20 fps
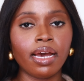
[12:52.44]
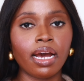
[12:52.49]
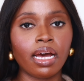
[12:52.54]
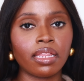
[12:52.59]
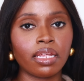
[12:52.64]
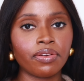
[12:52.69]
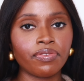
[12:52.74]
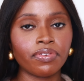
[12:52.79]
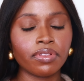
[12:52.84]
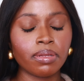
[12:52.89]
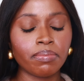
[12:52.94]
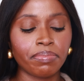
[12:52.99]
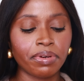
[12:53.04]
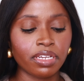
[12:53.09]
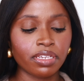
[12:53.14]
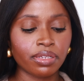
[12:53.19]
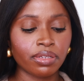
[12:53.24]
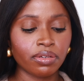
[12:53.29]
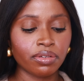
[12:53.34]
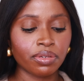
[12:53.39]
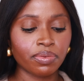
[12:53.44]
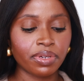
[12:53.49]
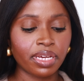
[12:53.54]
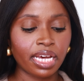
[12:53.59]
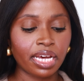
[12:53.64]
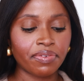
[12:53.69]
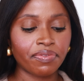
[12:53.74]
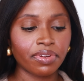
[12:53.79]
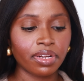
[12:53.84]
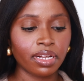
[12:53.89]
And then for the base notes, we
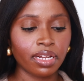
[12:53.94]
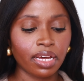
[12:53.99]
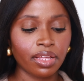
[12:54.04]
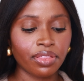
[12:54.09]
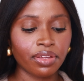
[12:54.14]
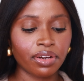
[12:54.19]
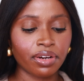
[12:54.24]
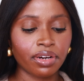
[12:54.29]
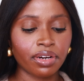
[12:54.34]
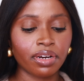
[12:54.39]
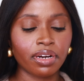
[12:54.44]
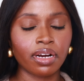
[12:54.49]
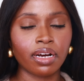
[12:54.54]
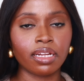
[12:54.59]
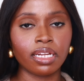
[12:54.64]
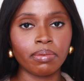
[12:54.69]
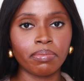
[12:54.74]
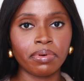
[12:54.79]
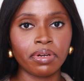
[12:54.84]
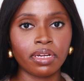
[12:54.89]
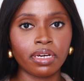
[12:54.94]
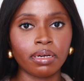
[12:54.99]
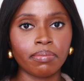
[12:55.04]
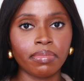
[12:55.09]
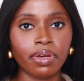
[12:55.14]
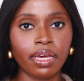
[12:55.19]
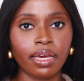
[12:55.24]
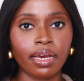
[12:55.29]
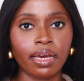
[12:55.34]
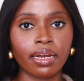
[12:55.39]
have leather,
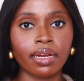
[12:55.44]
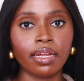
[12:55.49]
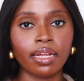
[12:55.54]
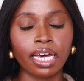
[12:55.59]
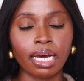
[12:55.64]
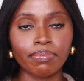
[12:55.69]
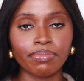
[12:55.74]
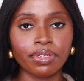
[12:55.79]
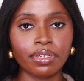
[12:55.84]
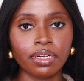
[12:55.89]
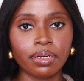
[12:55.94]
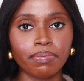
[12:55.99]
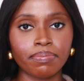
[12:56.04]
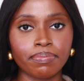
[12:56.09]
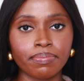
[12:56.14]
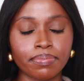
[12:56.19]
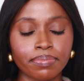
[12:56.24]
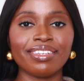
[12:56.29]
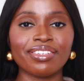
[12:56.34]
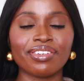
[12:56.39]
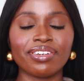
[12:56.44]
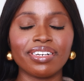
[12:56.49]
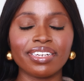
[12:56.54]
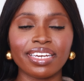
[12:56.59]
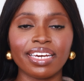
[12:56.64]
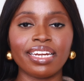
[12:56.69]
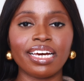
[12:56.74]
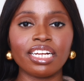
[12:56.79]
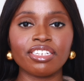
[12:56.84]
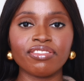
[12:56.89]
olibanum, and labdanum. So
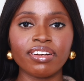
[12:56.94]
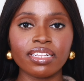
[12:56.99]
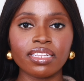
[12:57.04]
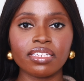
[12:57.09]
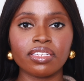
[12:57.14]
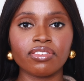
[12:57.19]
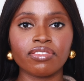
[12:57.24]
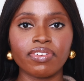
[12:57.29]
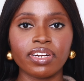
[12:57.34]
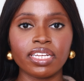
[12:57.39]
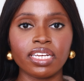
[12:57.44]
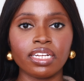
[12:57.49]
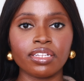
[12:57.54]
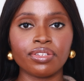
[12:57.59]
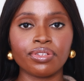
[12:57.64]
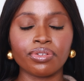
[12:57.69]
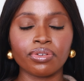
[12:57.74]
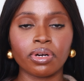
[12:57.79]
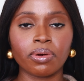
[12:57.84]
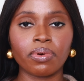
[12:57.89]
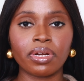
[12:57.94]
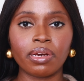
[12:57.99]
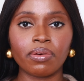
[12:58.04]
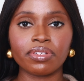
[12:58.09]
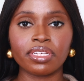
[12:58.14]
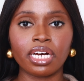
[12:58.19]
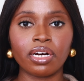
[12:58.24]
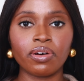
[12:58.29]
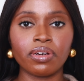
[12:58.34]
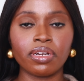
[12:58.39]
again, I tried this already in store when I
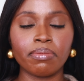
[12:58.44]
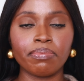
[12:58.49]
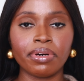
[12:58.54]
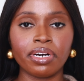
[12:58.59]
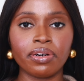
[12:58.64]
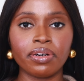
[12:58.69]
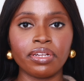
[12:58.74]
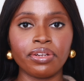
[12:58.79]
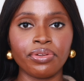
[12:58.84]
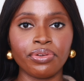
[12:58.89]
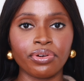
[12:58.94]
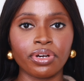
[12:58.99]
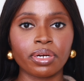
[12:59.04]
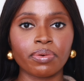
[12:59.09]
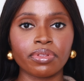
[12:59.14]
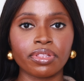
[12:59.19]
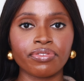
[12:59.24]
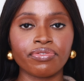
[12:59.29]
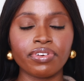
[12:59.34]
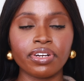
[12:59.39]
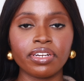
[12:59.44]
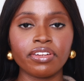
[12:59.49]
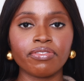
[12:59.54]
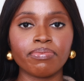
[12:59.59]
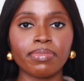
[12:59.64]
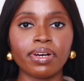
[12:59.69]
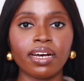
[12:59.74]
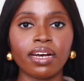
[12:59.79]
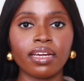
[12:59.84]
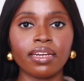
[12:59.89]
was out and about in New York with a friend of
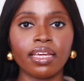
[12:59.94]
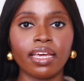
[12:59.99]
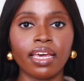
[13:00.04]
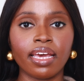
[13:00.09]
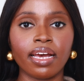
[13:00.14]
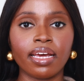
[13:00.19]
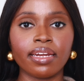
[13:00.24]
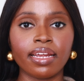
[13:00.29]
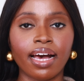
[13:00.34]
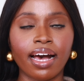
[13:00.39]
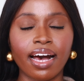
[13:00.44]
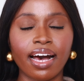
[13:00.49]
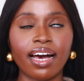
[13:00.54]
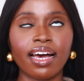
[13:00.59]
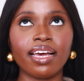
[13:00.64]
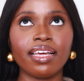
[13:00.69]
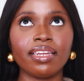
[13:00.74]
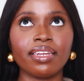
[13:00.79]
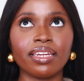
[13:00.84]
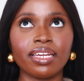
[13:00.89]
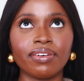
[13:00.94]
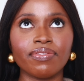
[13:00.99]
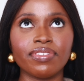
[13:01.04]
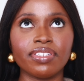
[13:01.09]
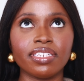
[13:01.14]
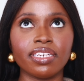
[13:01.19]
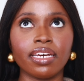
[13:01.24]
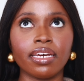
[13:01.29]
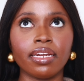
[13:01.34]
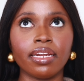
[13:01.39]
mine, and I
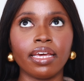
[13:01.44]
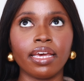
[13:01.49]
loved it.